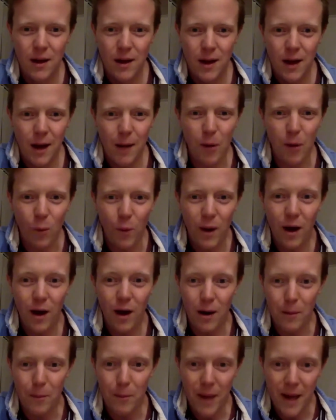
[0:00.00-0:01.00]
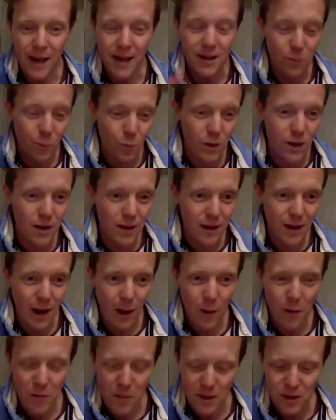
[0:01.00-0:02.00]
But we are made,
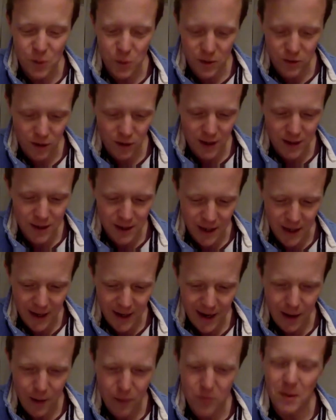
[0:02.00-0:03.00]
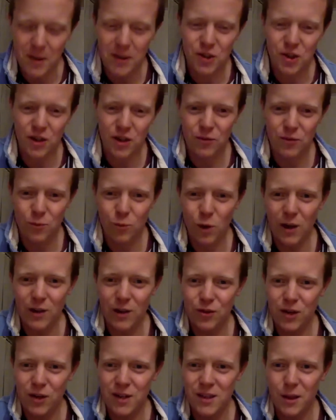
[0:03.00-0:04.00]
however much we try and deny it, however much our world
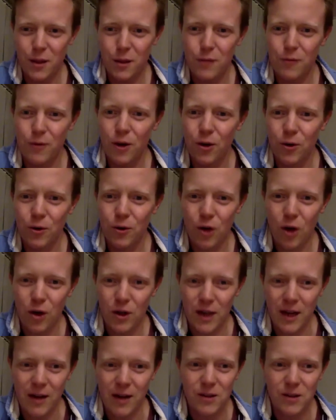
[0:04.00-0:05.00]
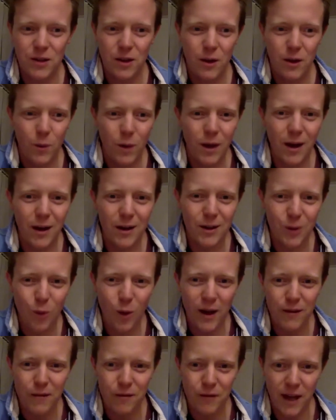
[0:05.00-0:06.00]
tries to throw God out, we can't
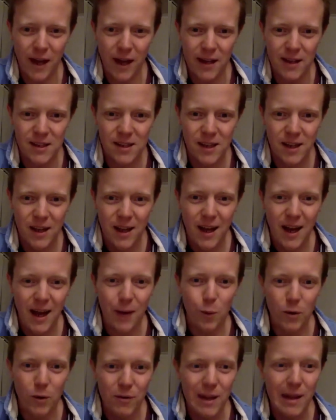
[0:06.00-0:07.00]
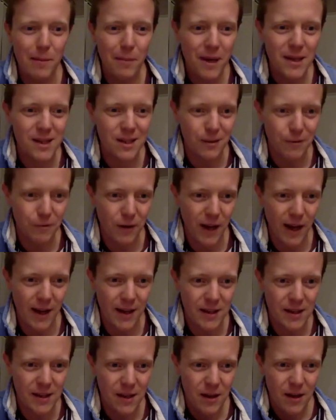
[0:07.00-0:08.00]
quite forget. And we really mustn't
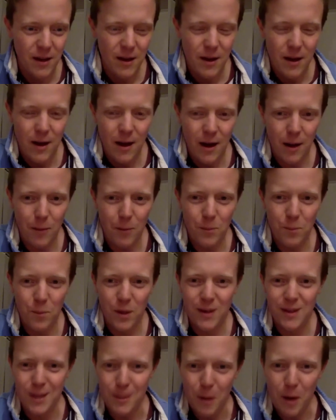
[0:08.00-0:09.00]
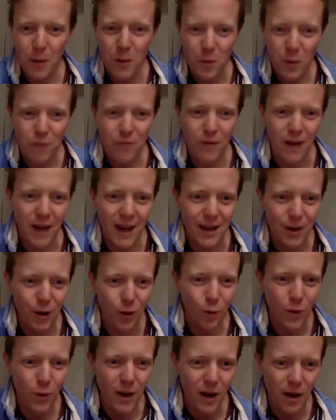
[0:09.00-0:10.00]
forget. Because the moment we forget
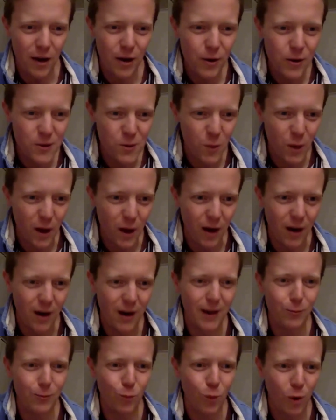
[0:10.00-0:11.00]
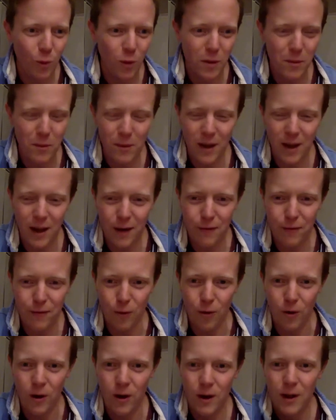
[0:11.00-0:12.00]
whose we are and what we're here
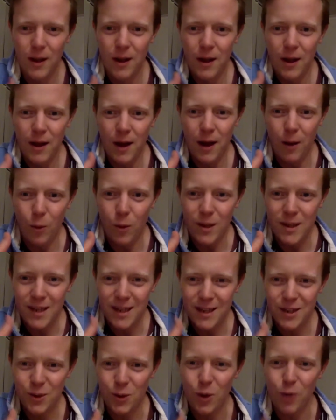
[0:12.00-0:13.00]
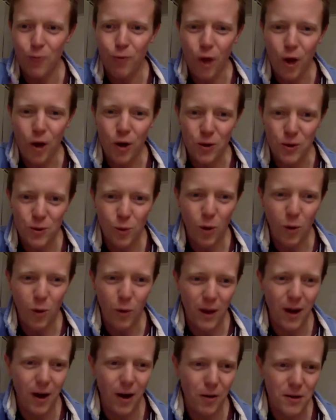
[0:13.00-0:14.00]
for, we tend to erode what
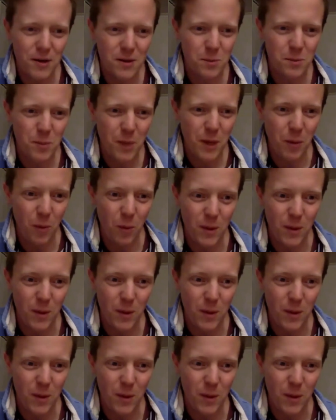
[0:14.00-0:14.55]
we are as people.